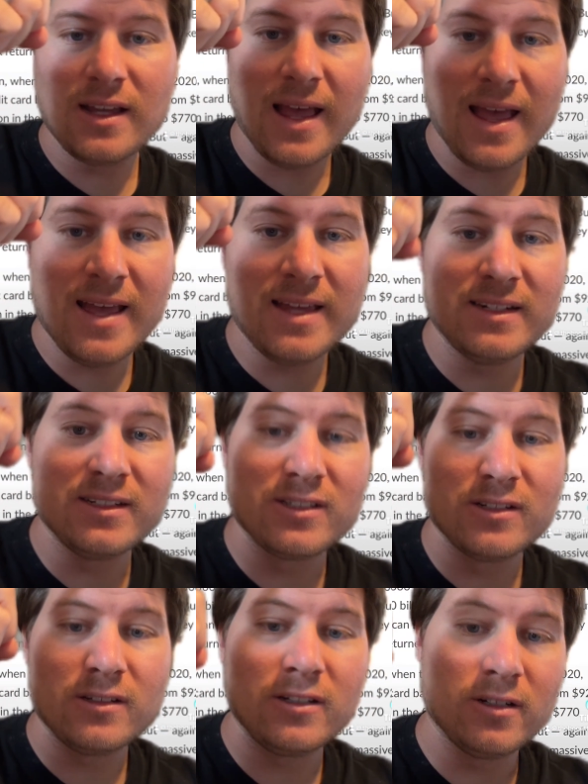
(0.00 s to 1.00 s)
and
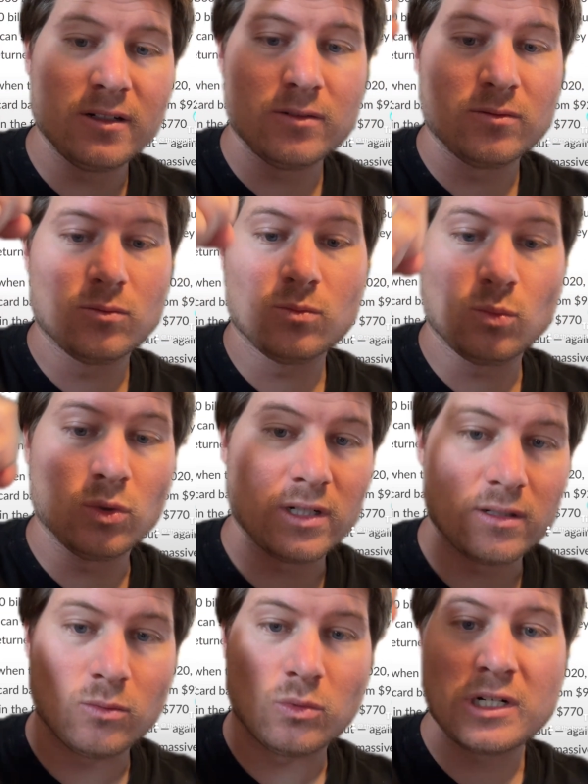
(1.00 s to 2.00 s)

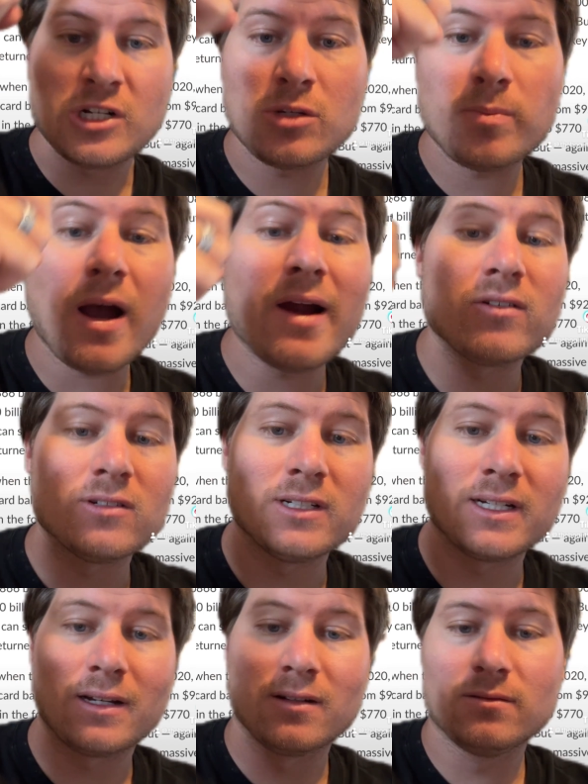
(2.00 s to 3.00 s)
we're
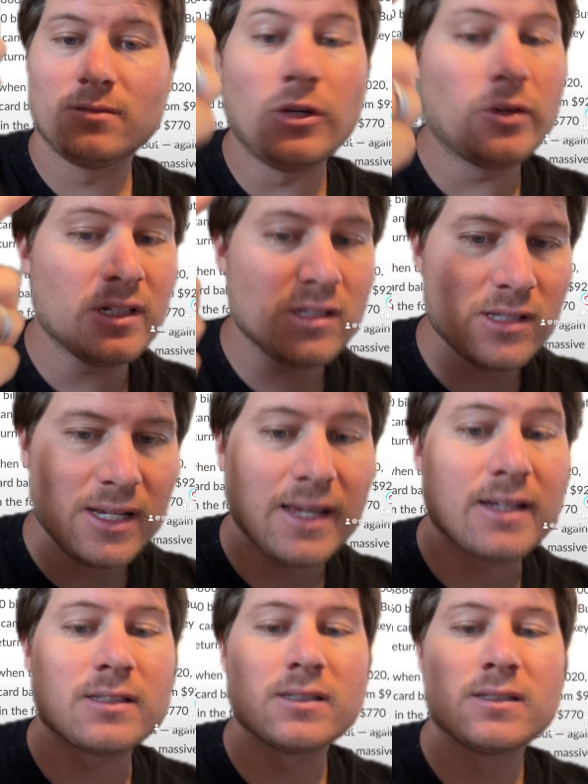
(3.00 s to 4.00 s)
spiraling. You can see it.